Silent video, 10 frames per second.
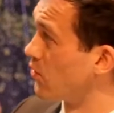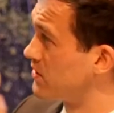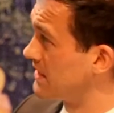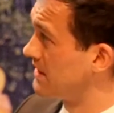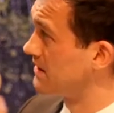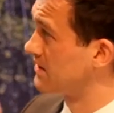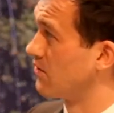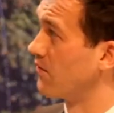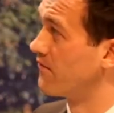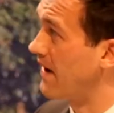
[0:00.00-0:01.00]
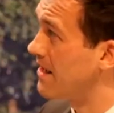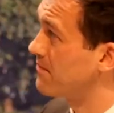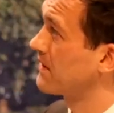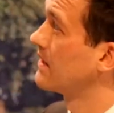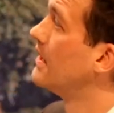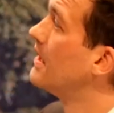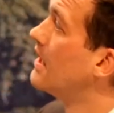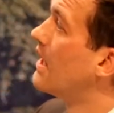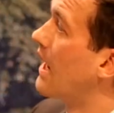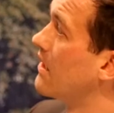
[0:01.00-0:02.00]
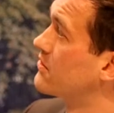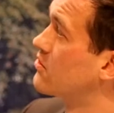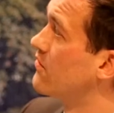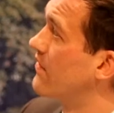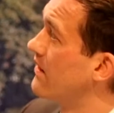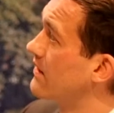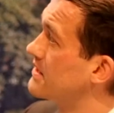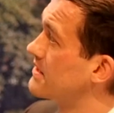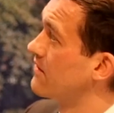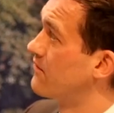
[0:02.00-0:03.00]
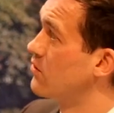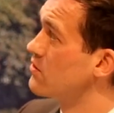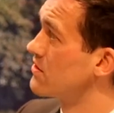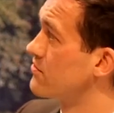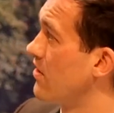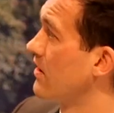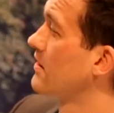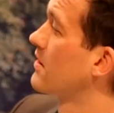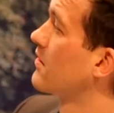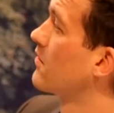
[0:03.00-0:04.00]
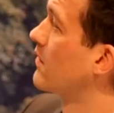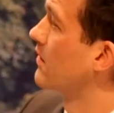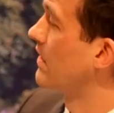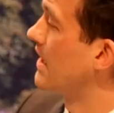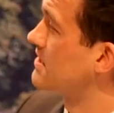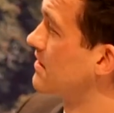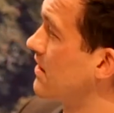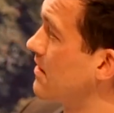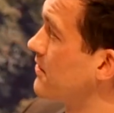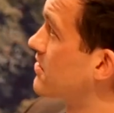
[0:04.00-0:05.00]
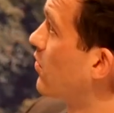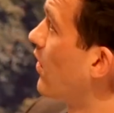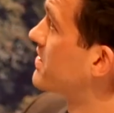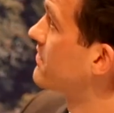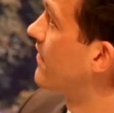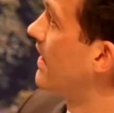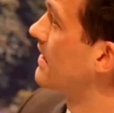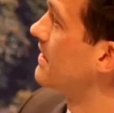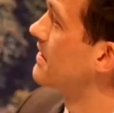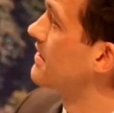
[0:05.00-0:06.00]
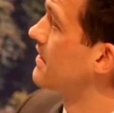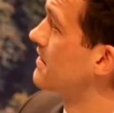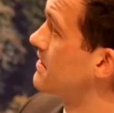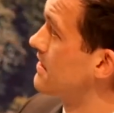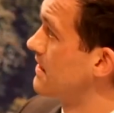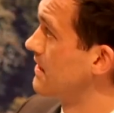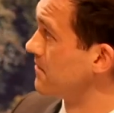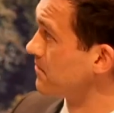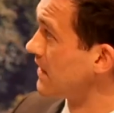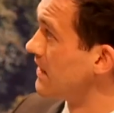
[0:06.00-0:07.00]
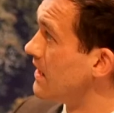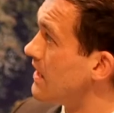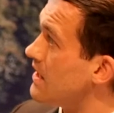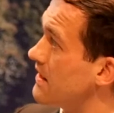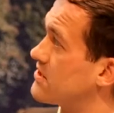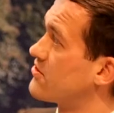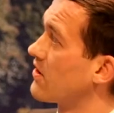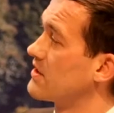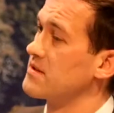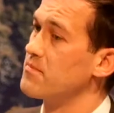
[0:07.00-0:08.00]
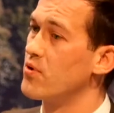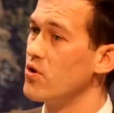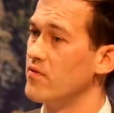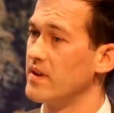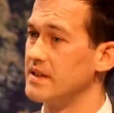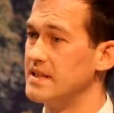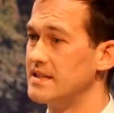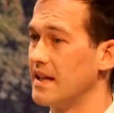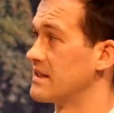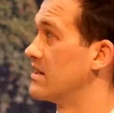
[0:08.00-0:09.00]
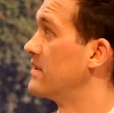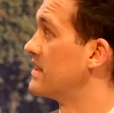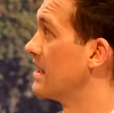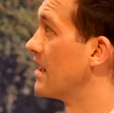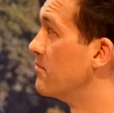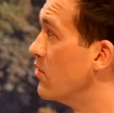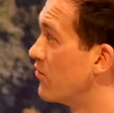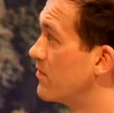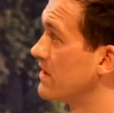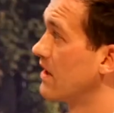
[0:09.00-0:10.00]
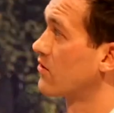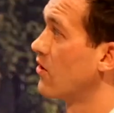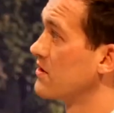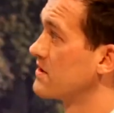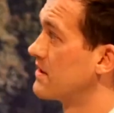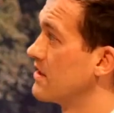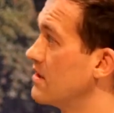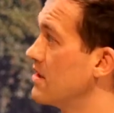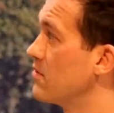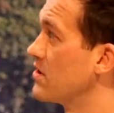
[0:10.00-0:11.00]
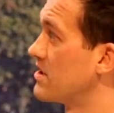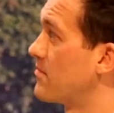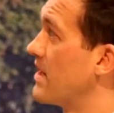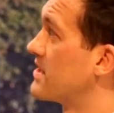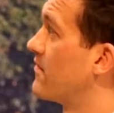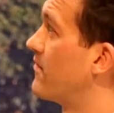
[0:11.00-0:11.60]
protein, so FAP, IL-2 variant fusion drug, we actually are able to quantify that this drug is improving T cell activity and movement across the immunosuppressive